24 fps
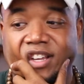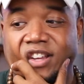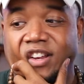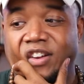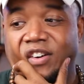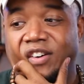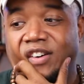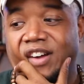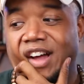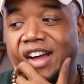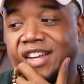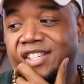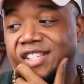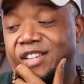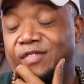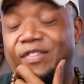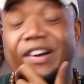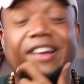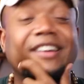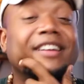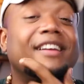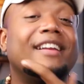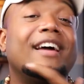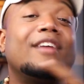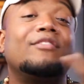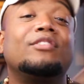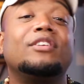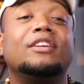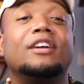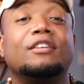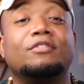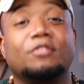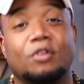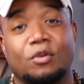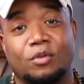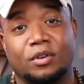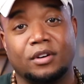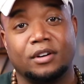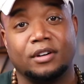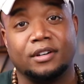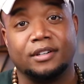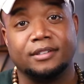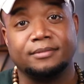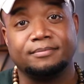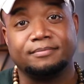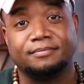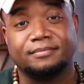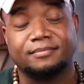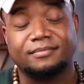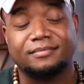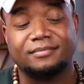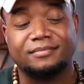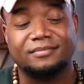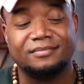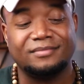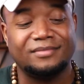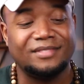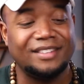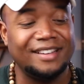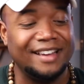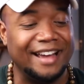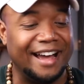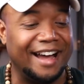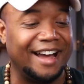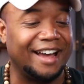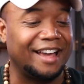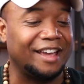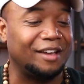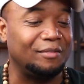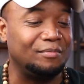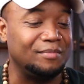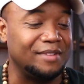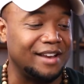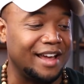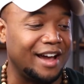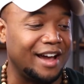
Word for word: you know, as if I didn't have enough going on, I am